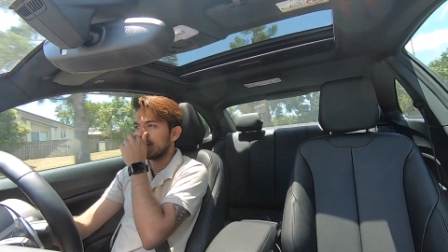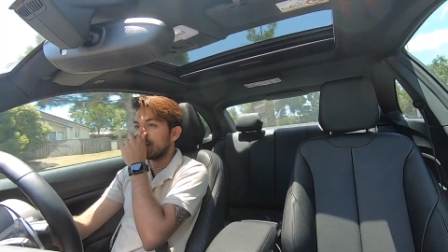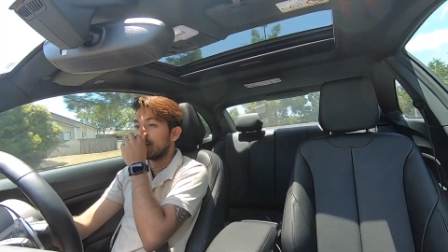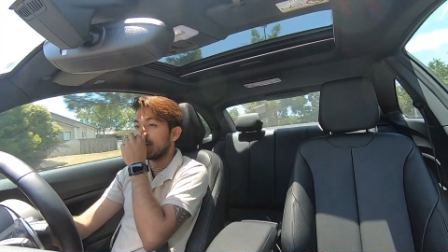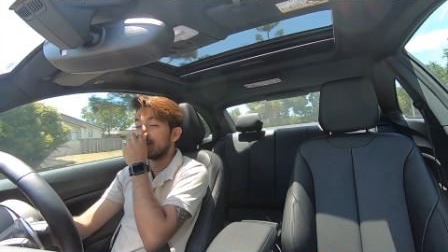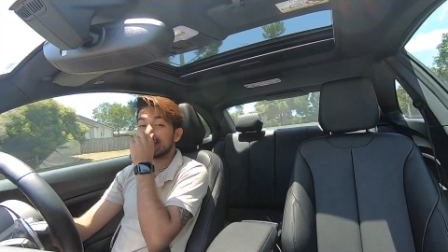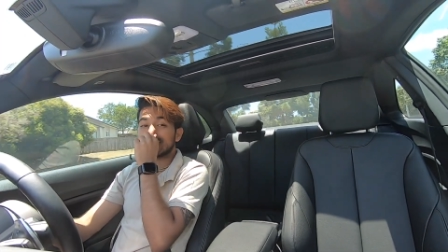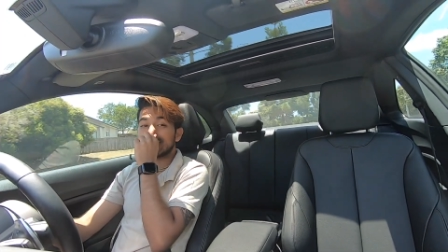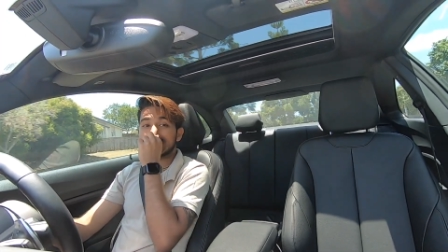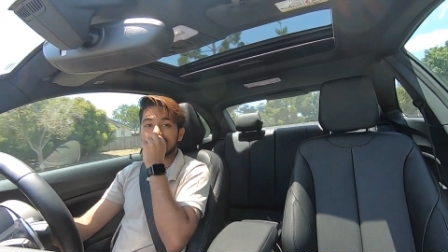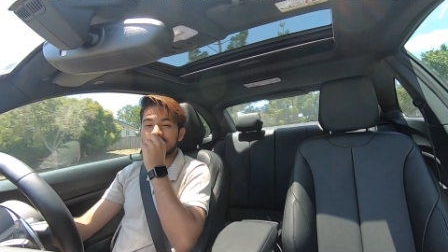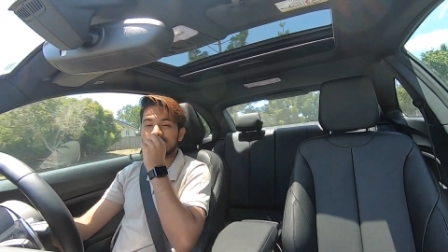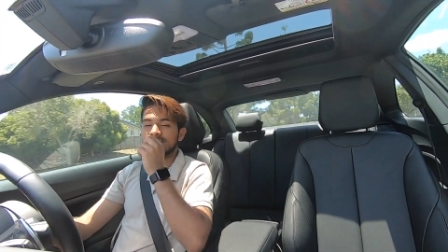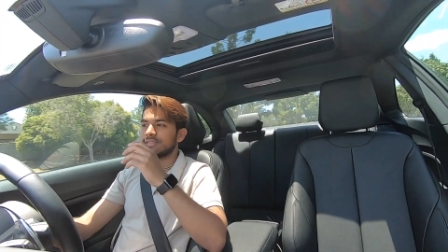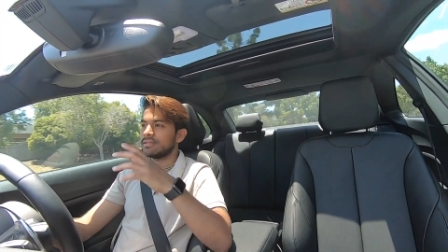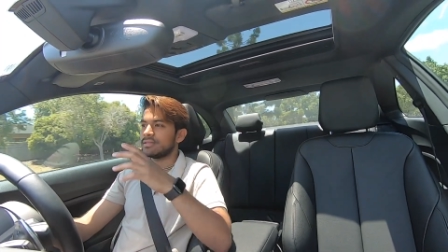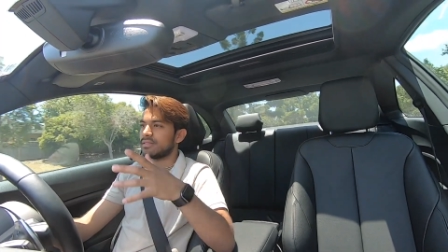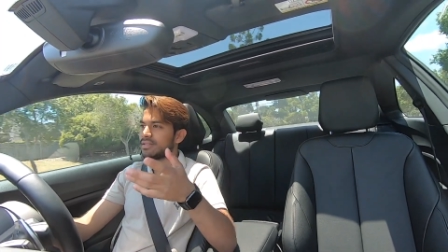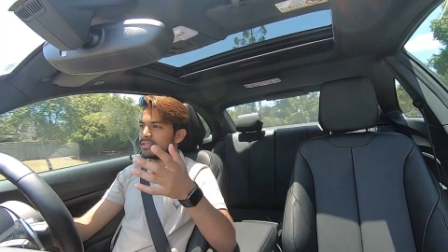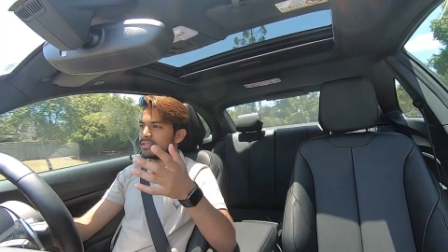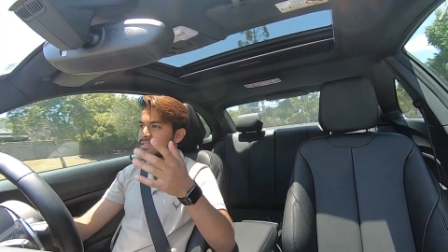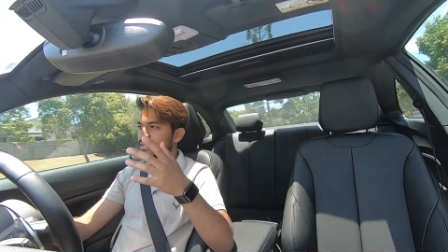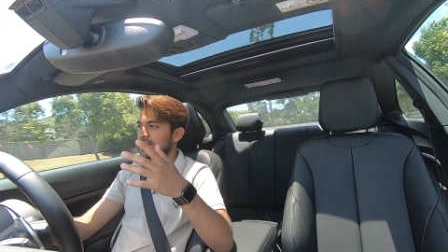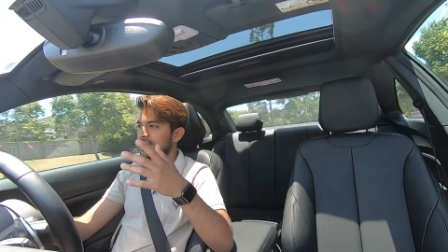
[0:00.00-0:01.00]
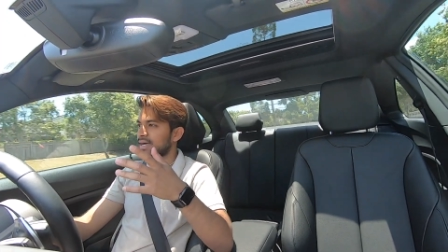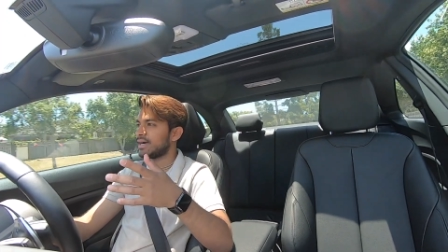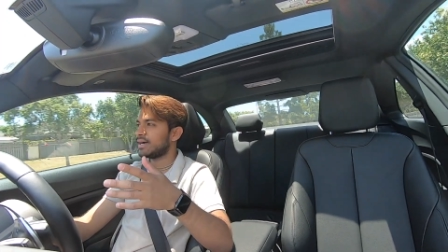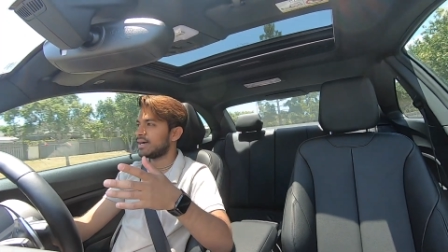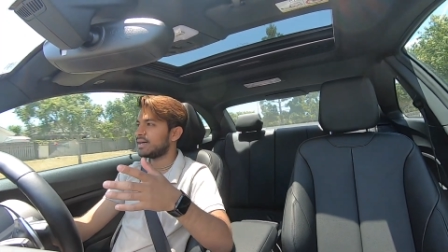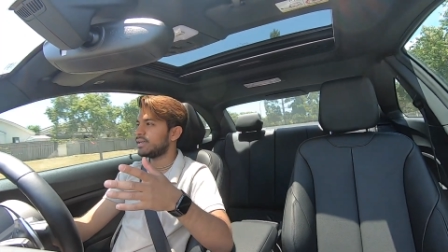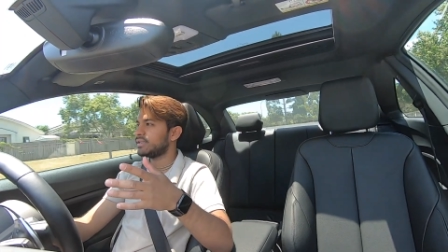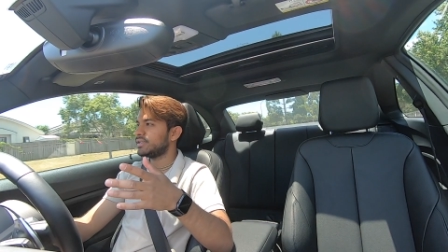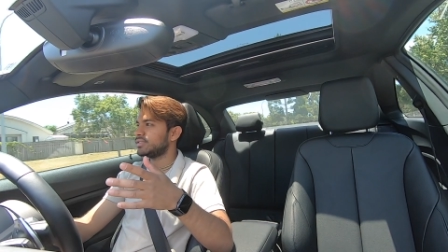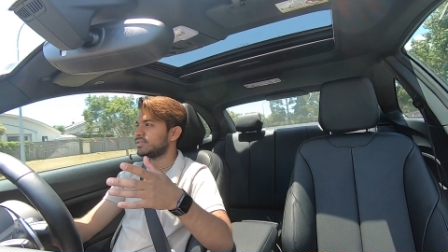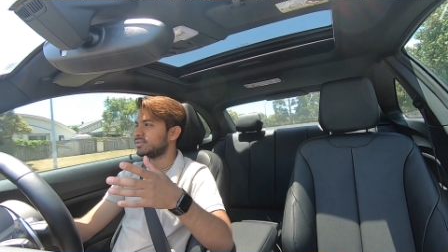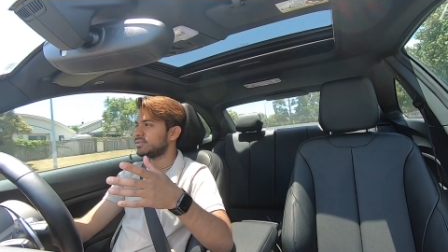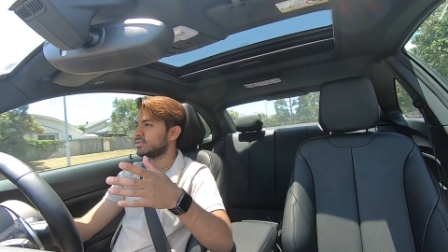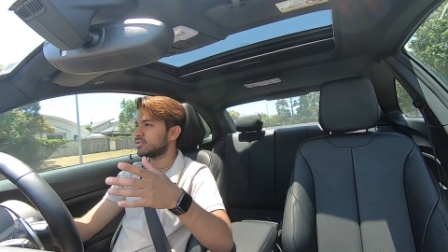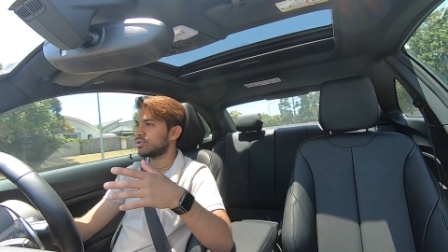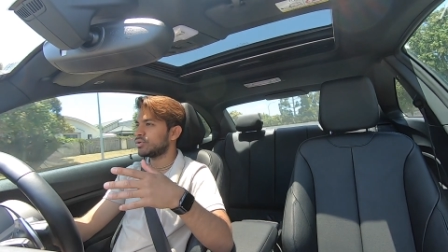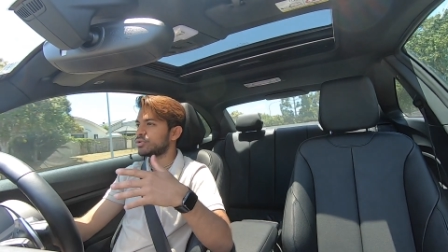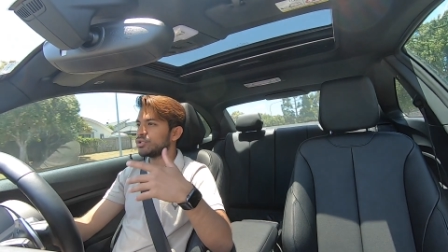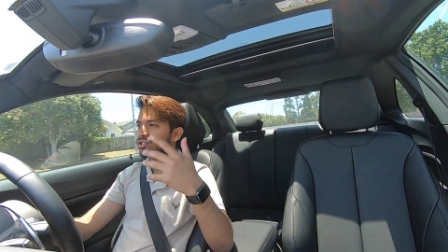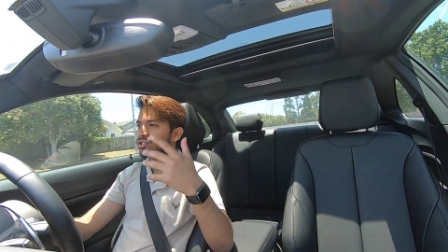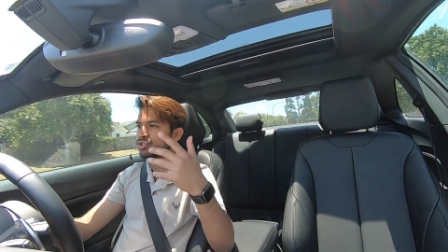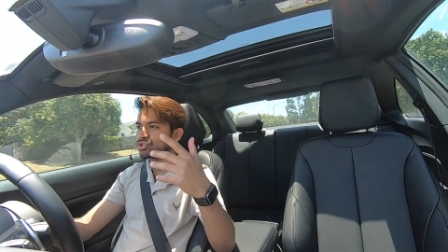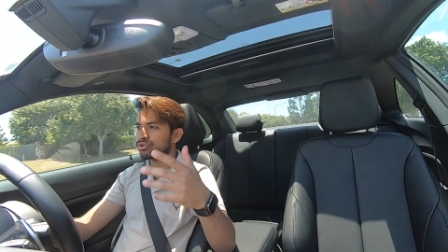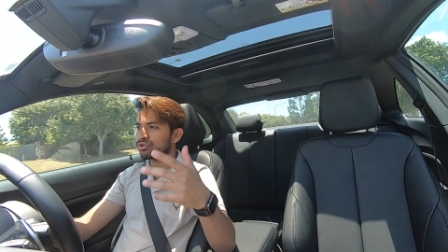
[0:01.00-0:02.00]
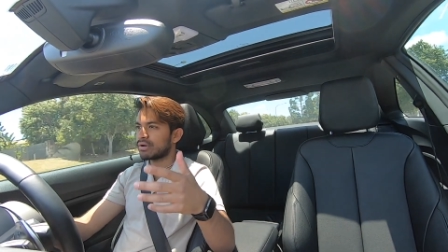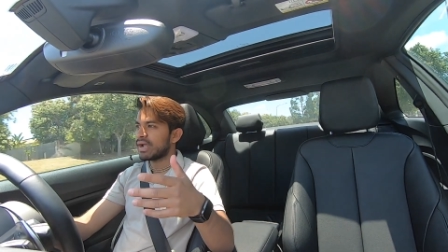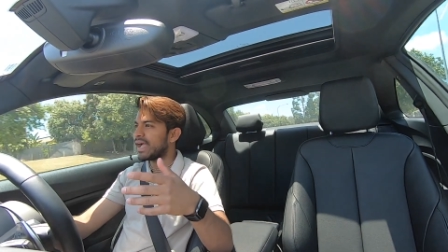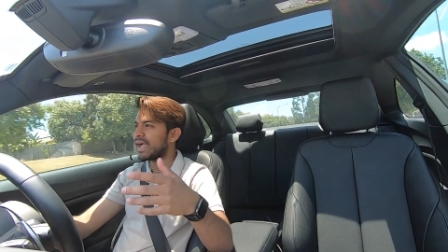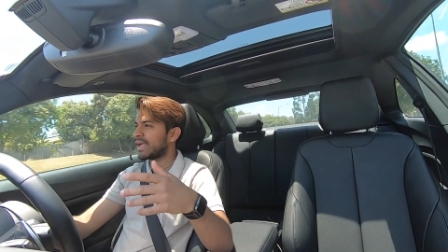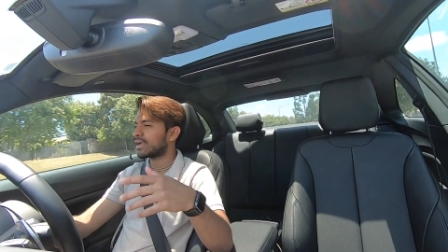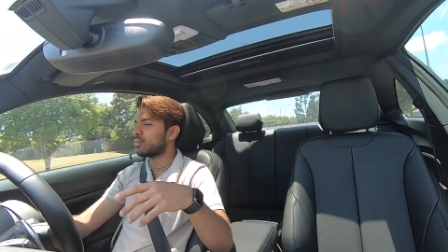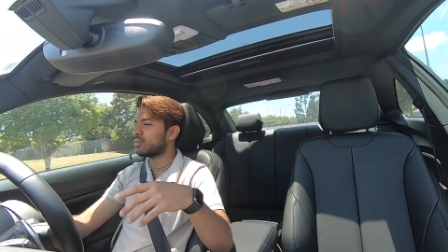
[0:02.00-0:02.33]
Obviously, this car isn't on a track,